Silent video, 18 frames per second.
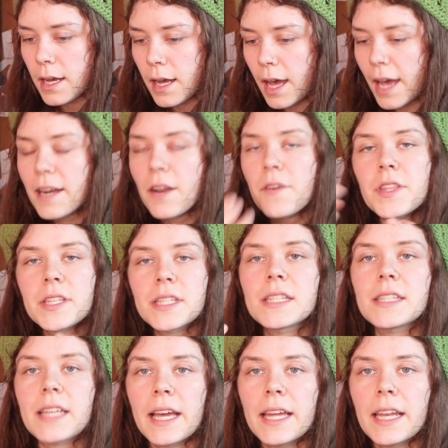I know the
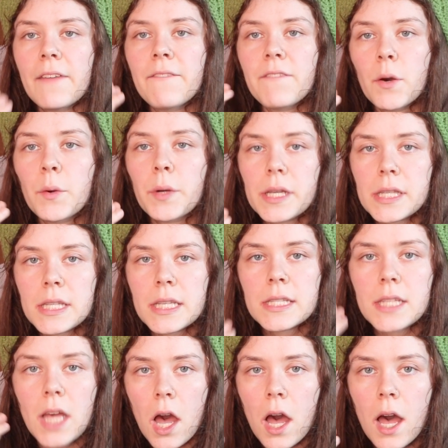society
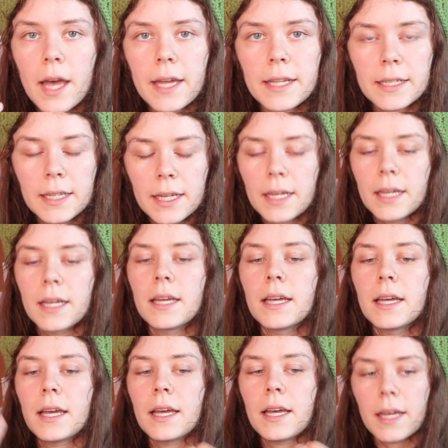focuses on
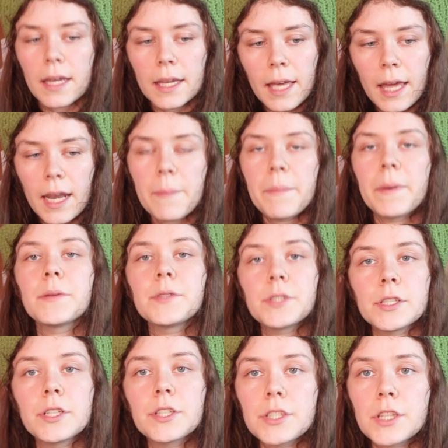kind of
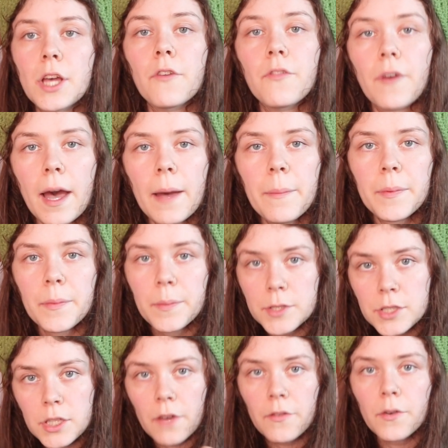building yourself up,
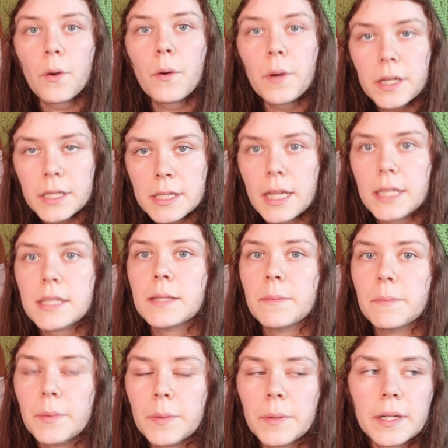which of course that's
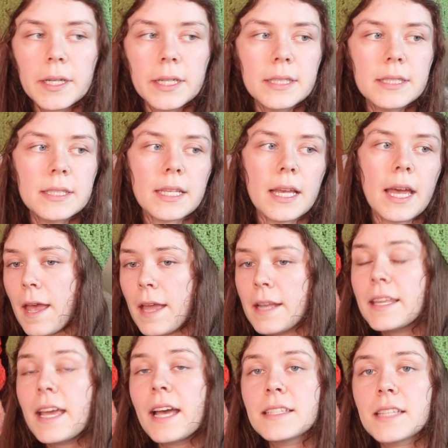important.
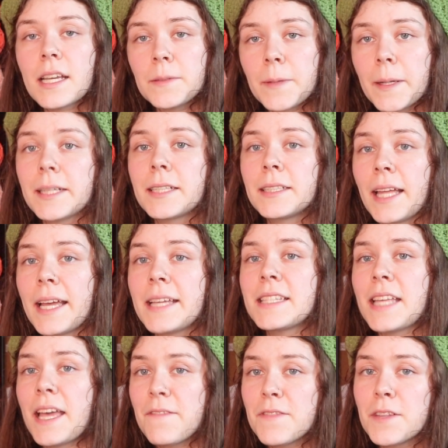And yes, I
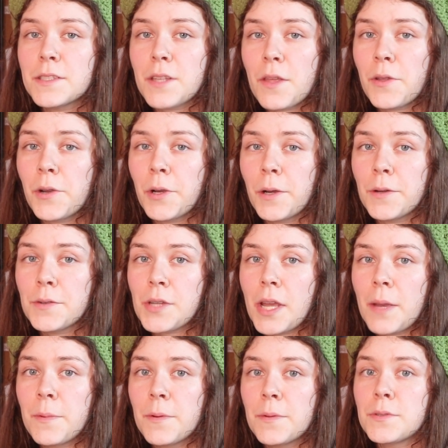recognize if there's other
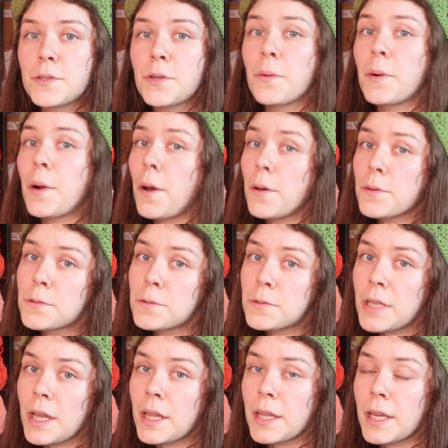crochet booths who are also
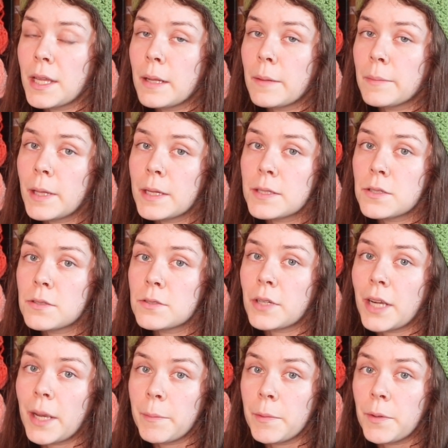selling plushies
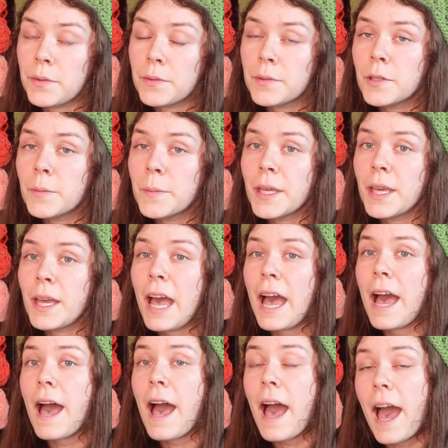or amigurumi,
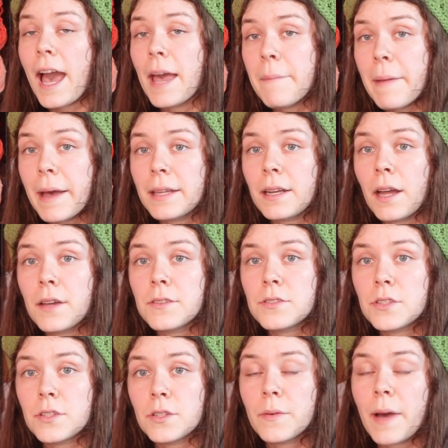I might
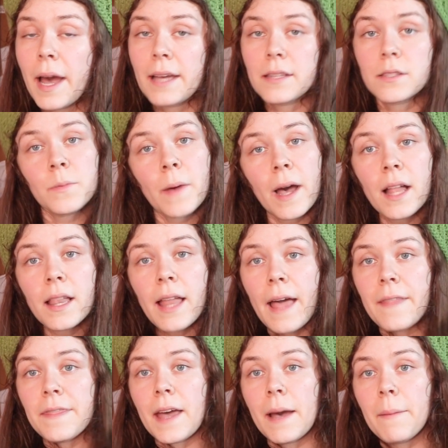not do as well
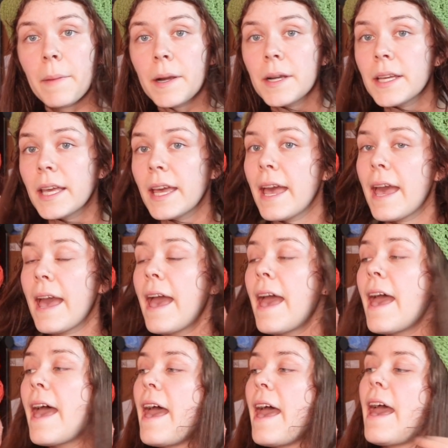at that market.
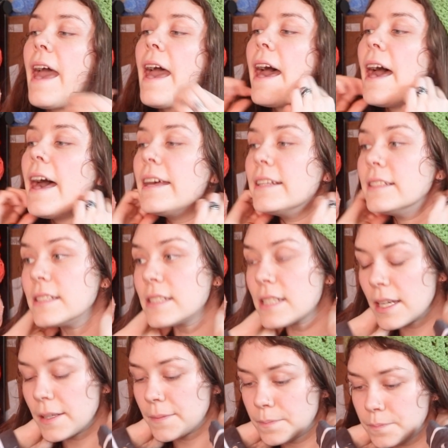
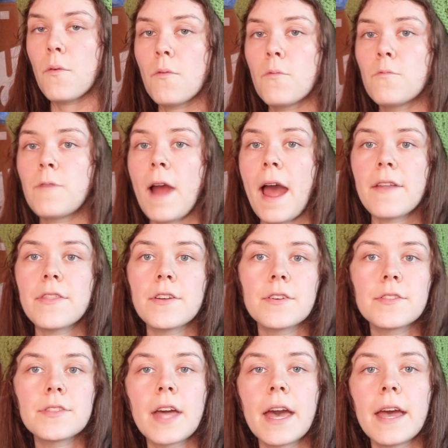And
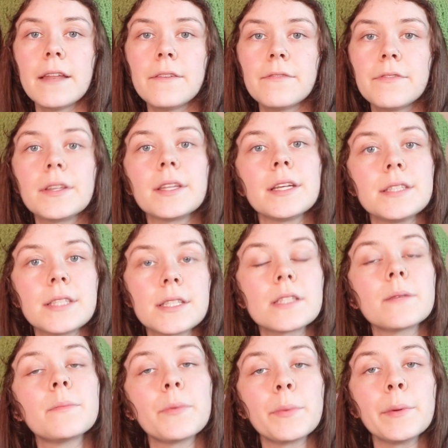rather than feeling
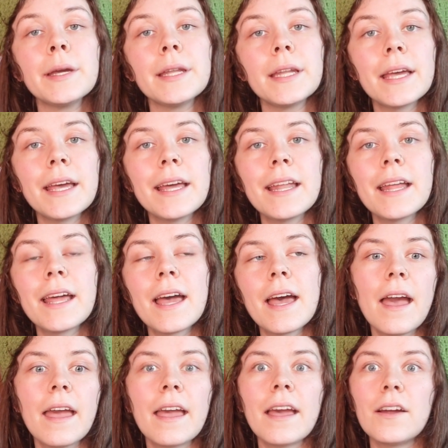disappointed
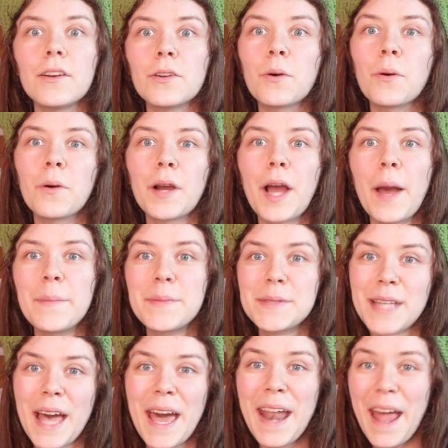and or
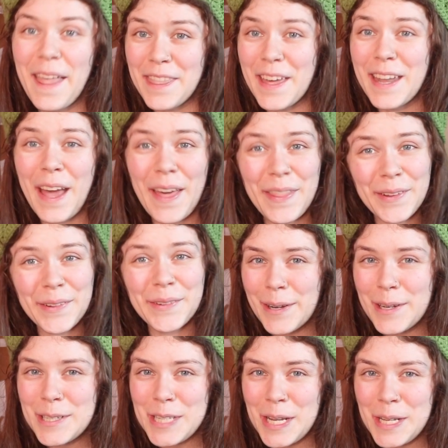upset at that other
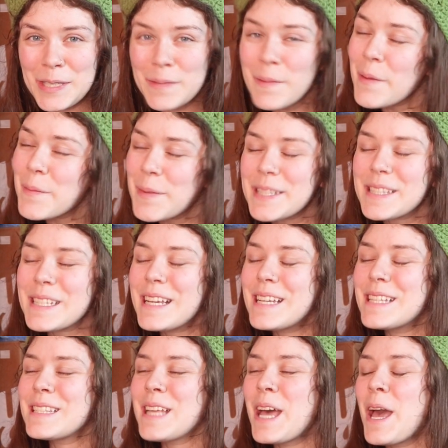crochet small
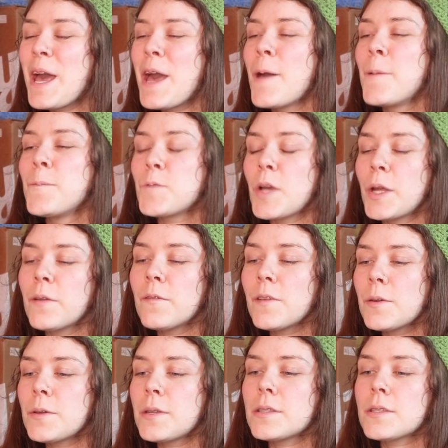business, kind of
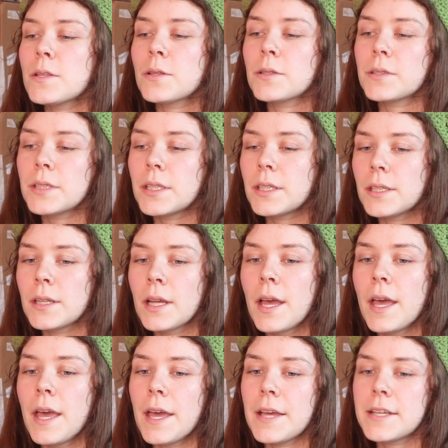view it as a learning
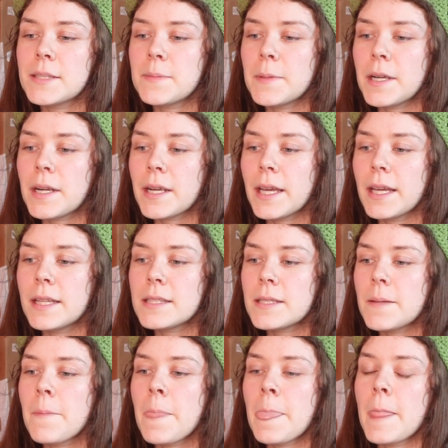
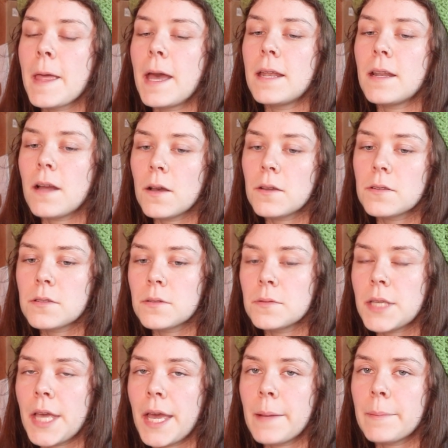experience, and
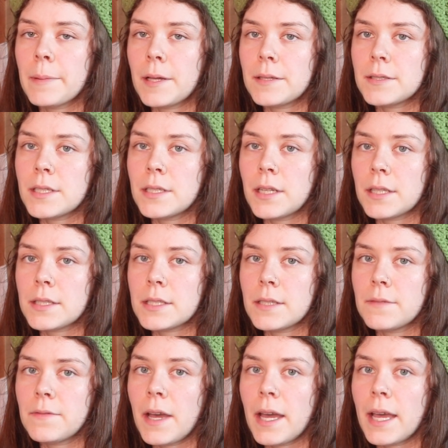also take Blondie Knots'
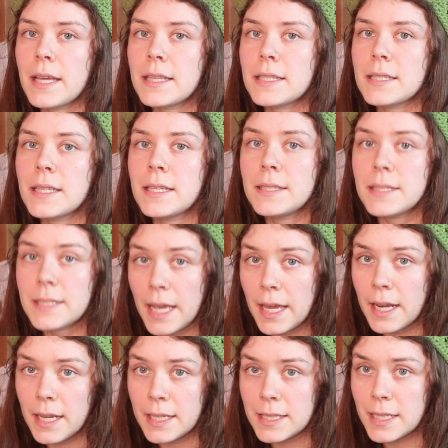advice,
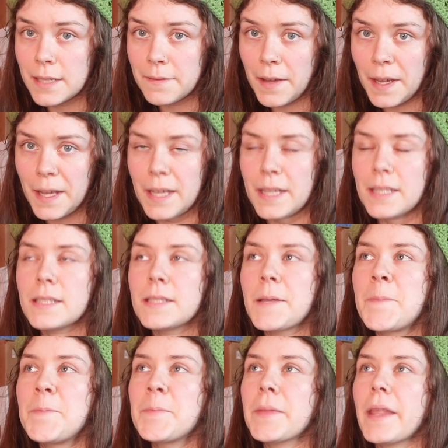Dana's
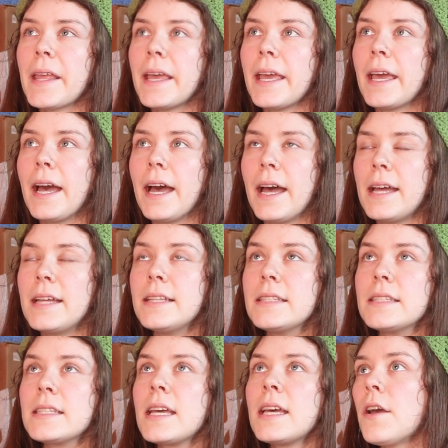advice,
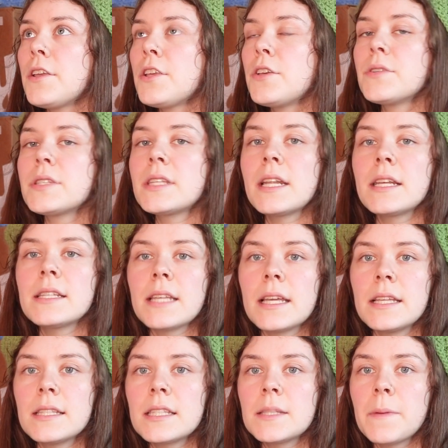and use it as
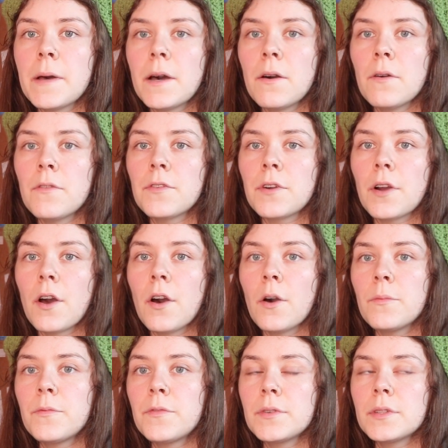inspo for
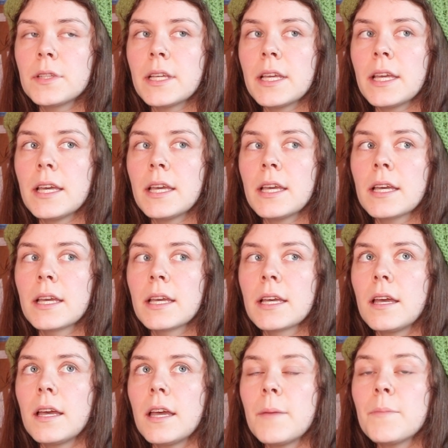hopefully
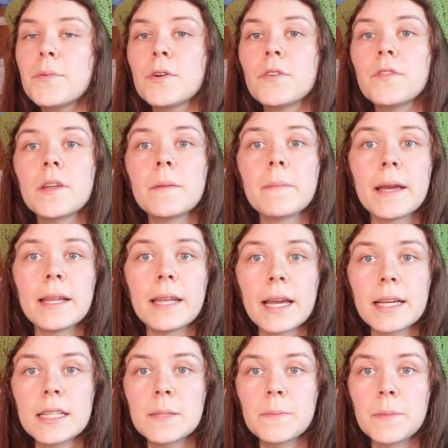improving my
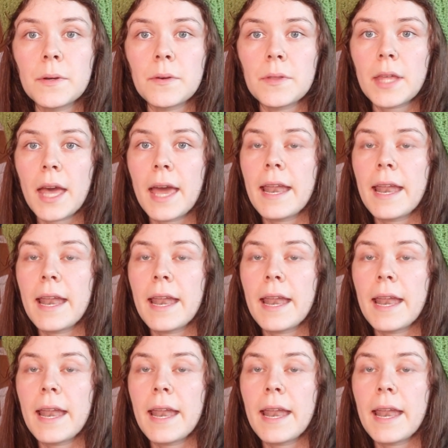next booth.